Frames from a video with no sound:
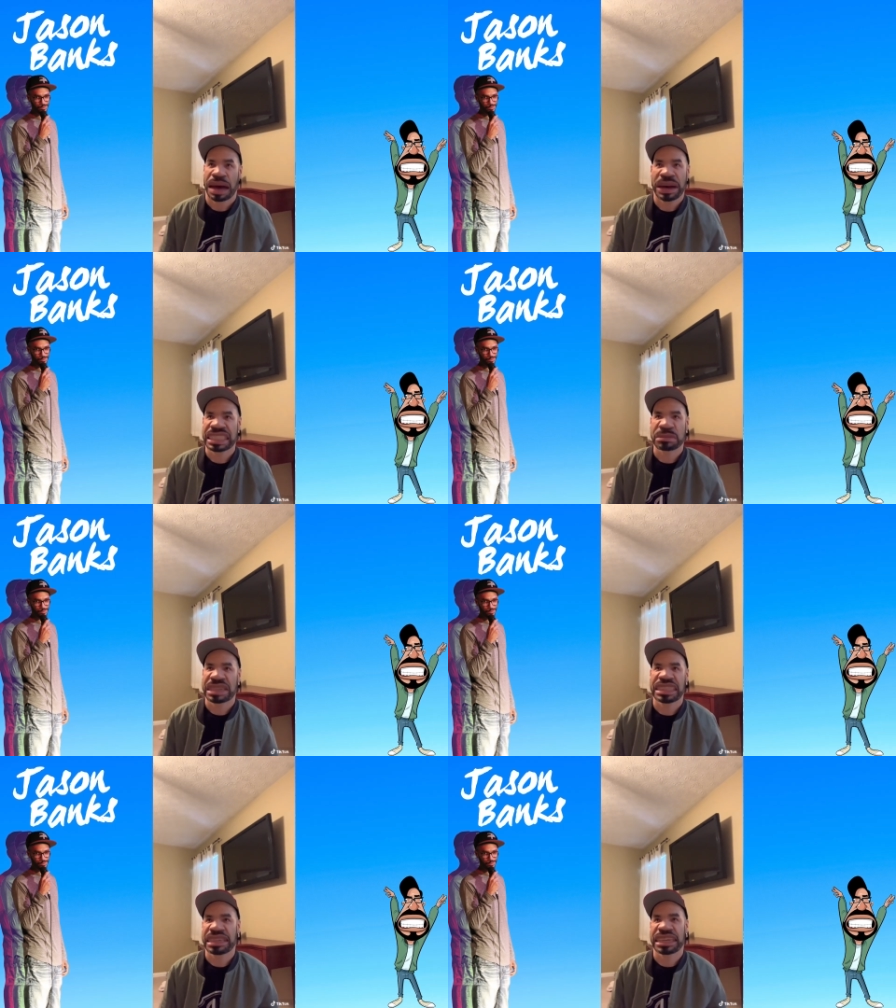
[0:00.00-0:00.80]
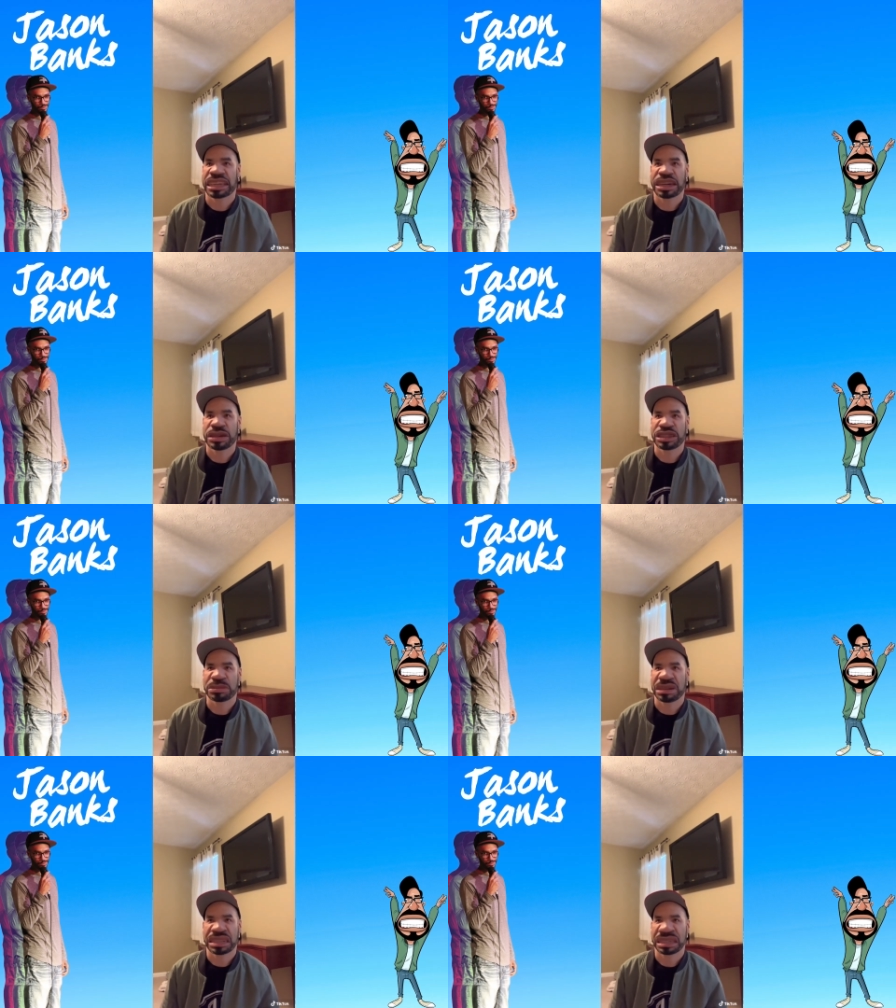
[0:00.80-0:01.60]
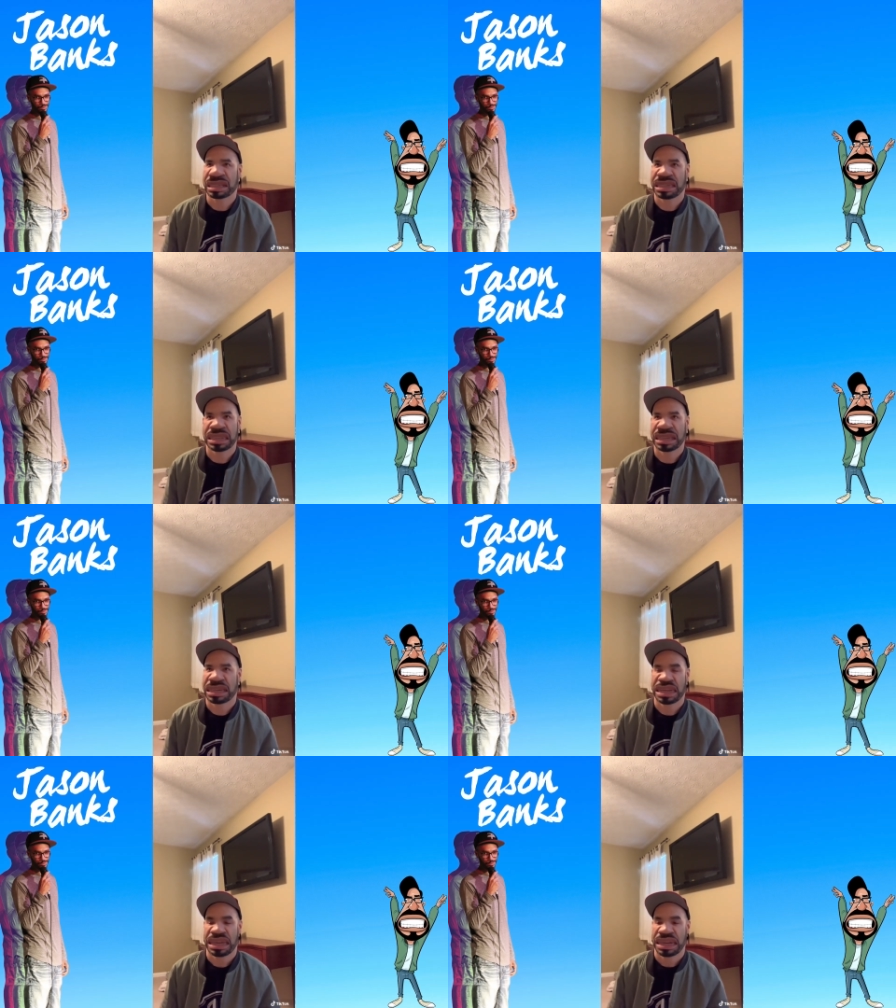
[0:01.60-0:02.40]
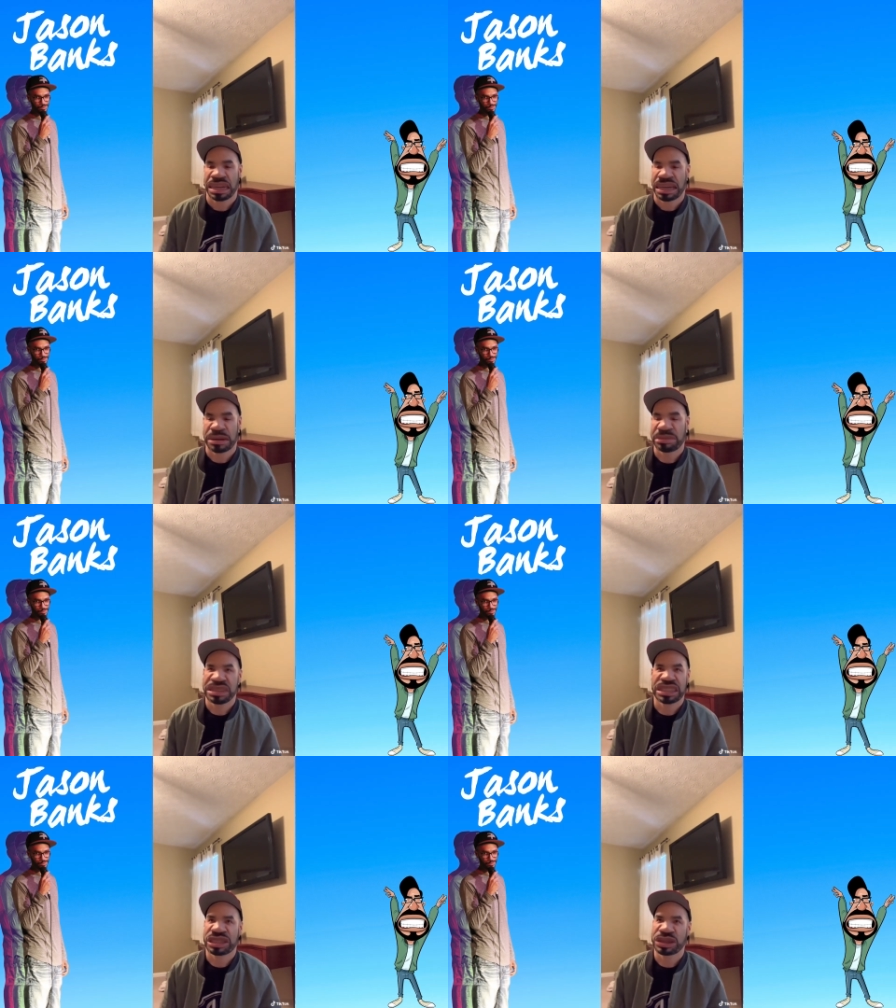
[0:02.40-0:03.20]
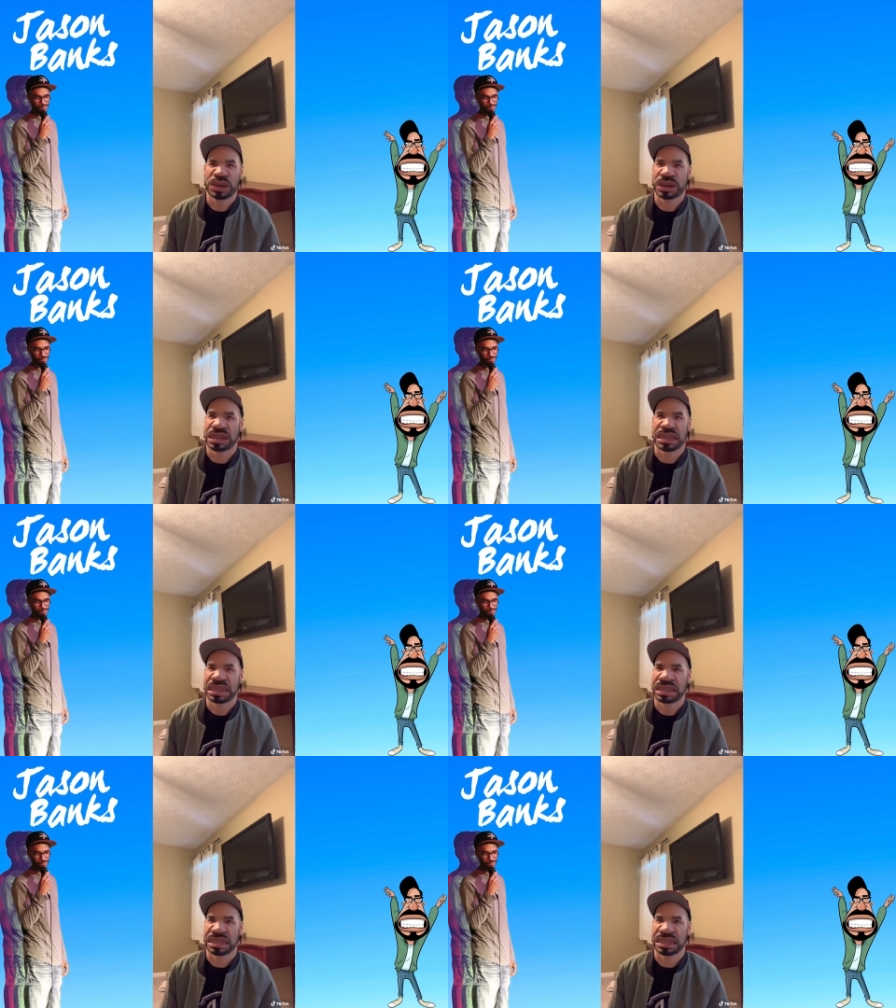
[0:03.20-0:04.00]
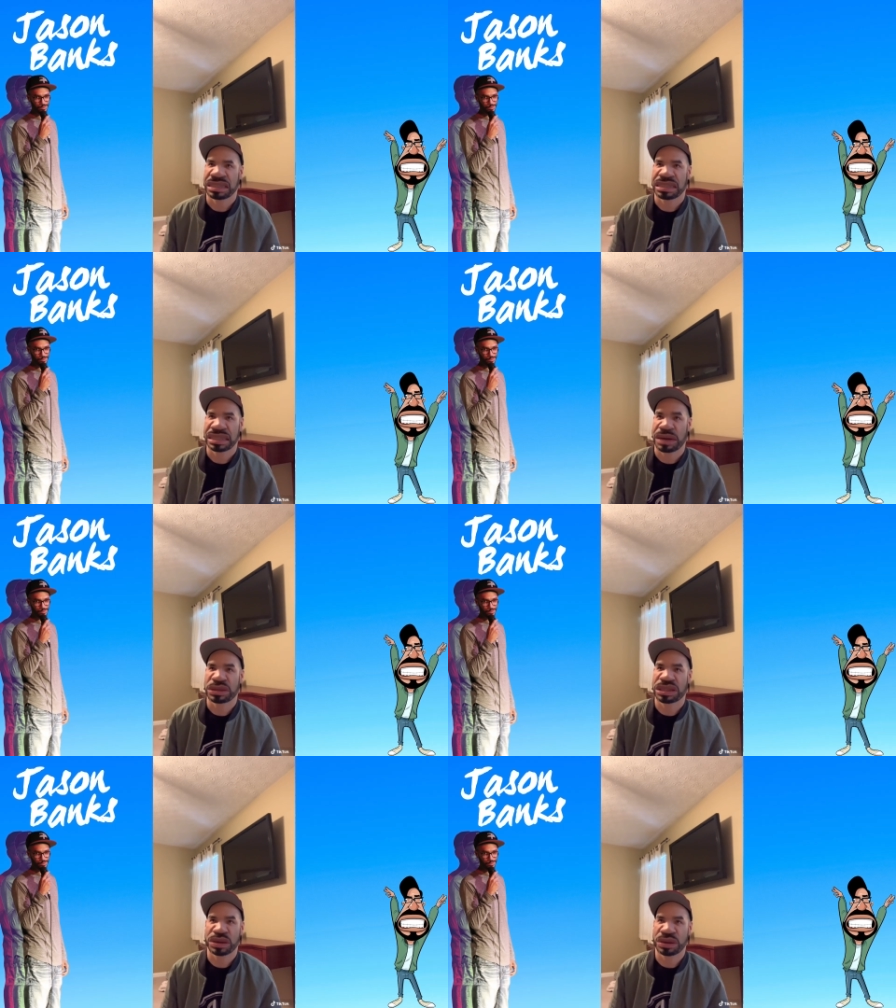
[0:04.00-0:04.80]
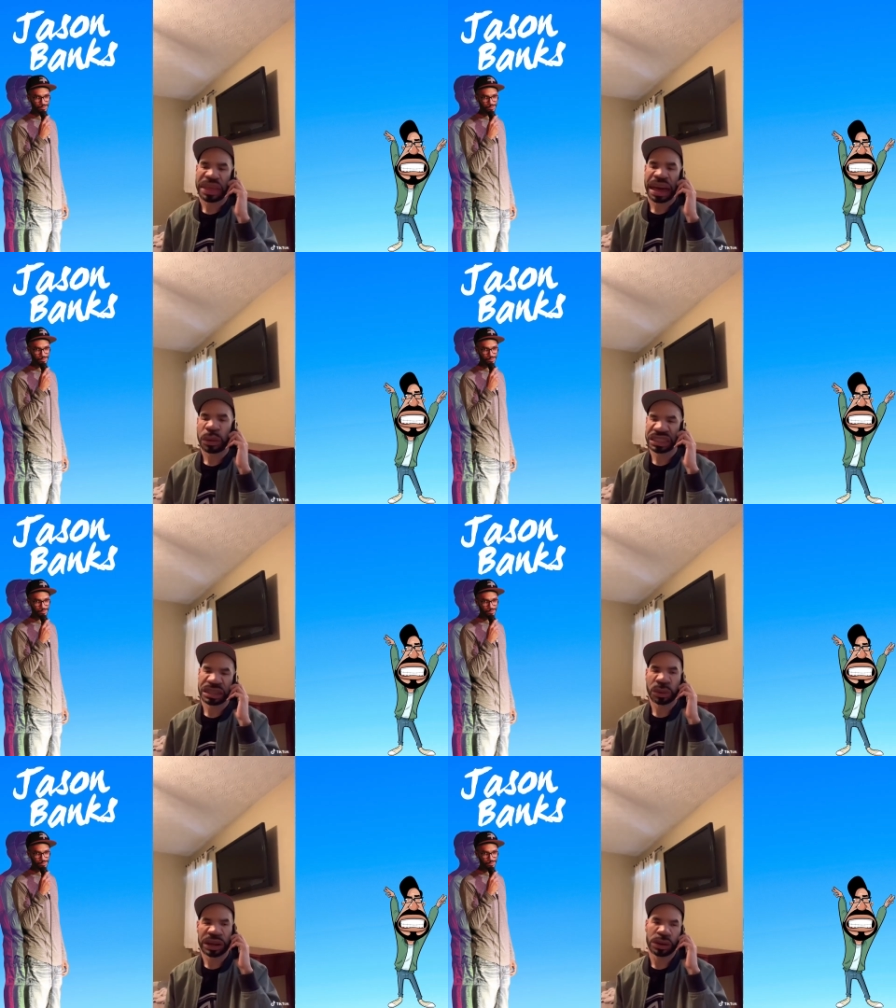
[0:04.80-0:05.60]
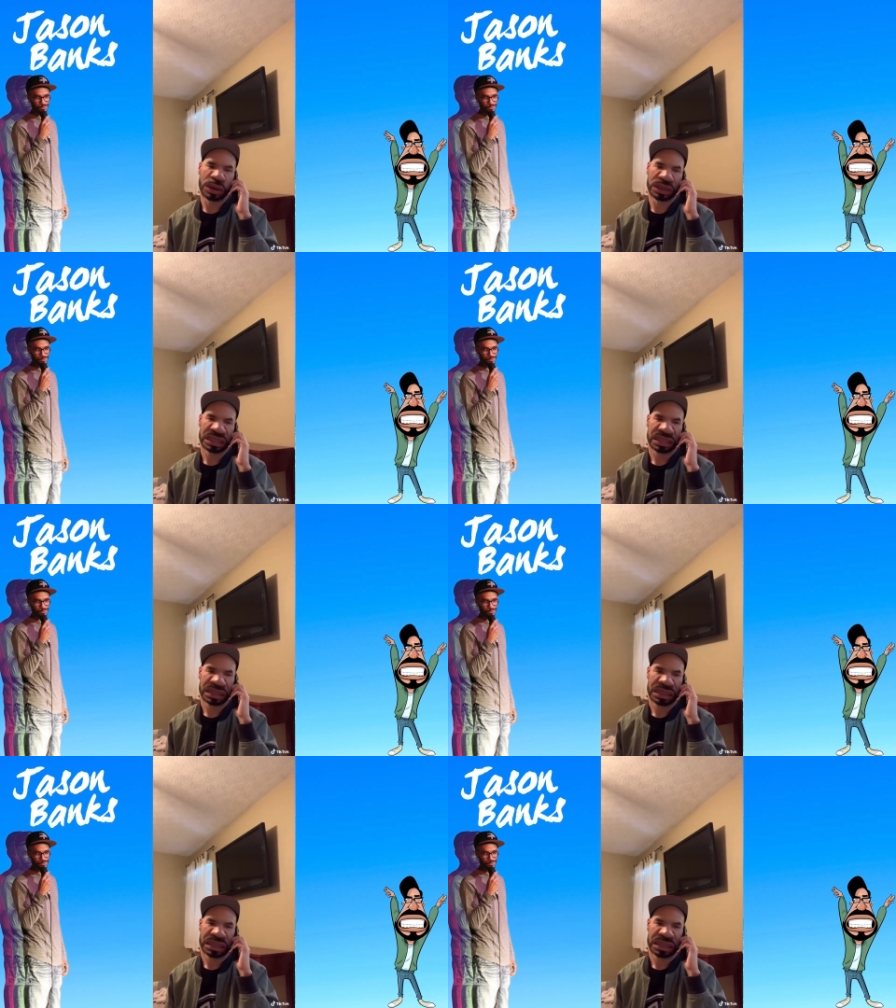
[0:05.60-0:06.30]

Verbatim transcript: I'll ask my cheerleading coach, but I'm pretty sure. That was... So that wasn't a real horse.